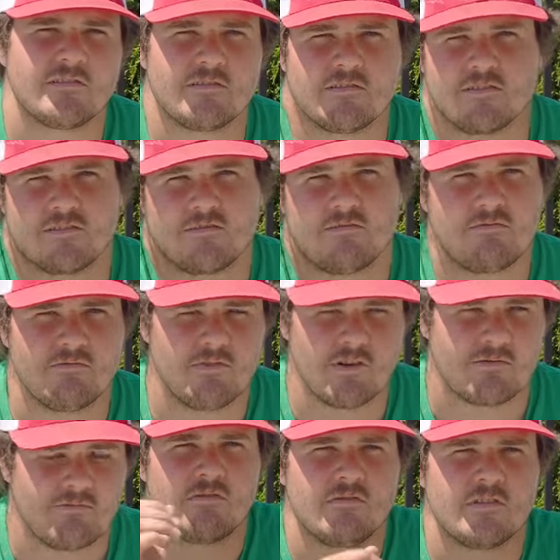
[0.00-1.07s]
and just
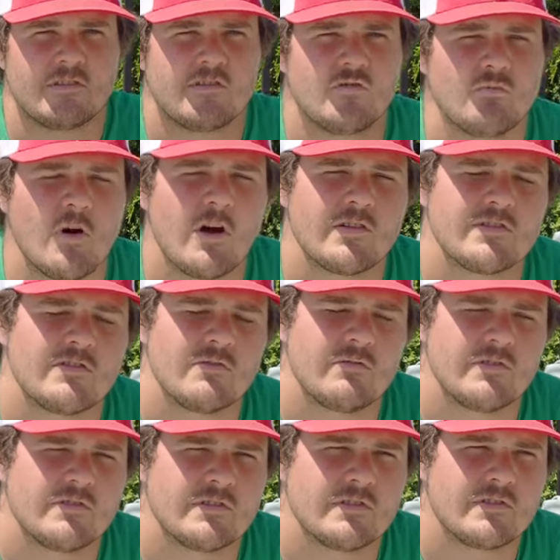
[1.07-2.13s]
looked just too much. So
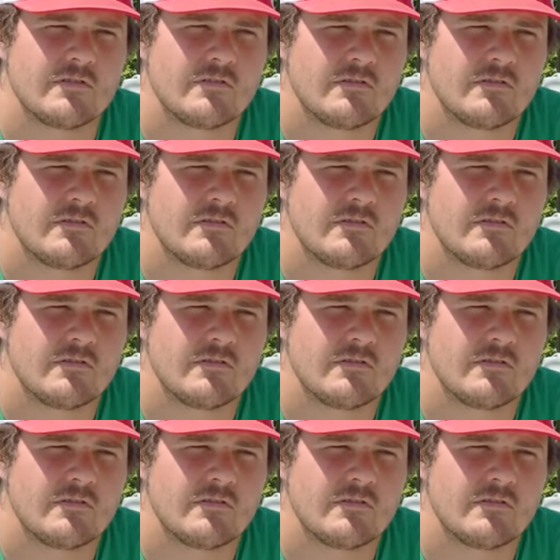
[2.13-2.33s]
we just